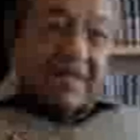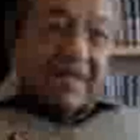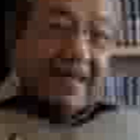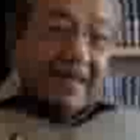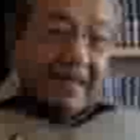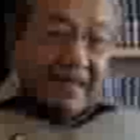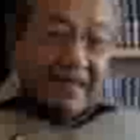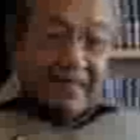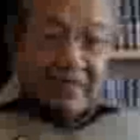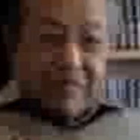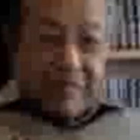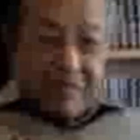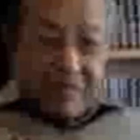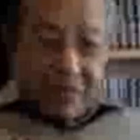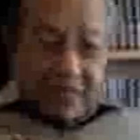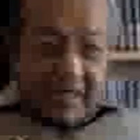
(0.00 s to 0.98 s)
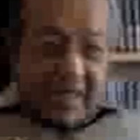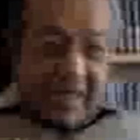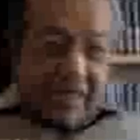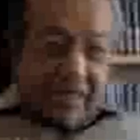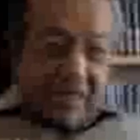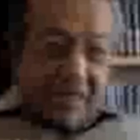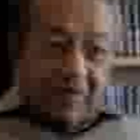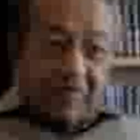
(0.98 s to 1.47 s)
And
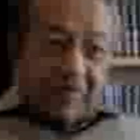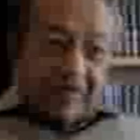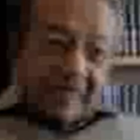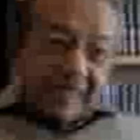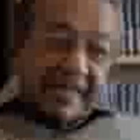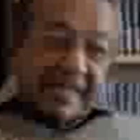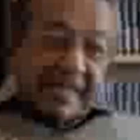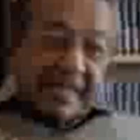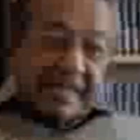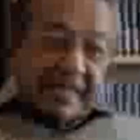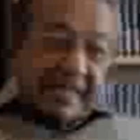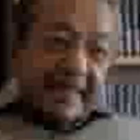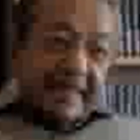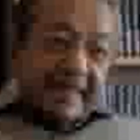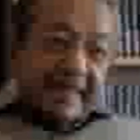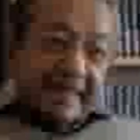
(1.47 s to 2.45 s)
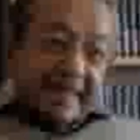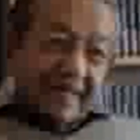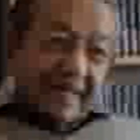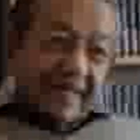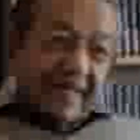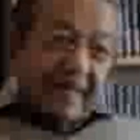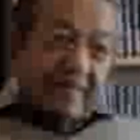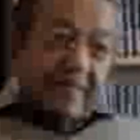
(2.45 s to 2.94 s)
today what we are seeing is that
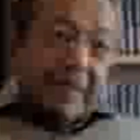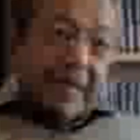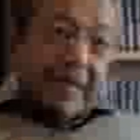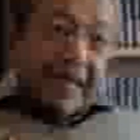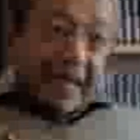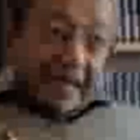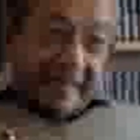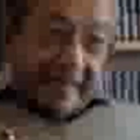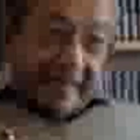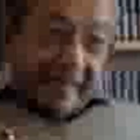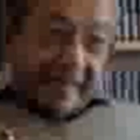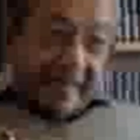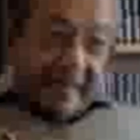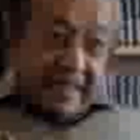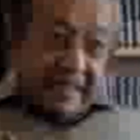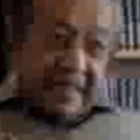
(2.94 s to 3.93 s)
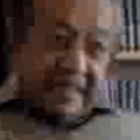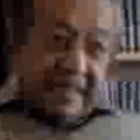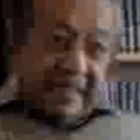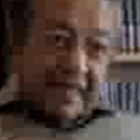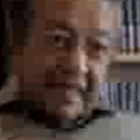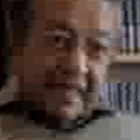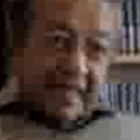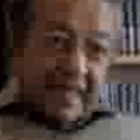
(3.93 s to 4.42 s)
the big countries
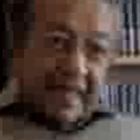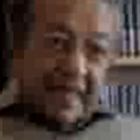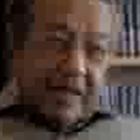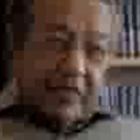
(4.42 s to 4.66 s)
are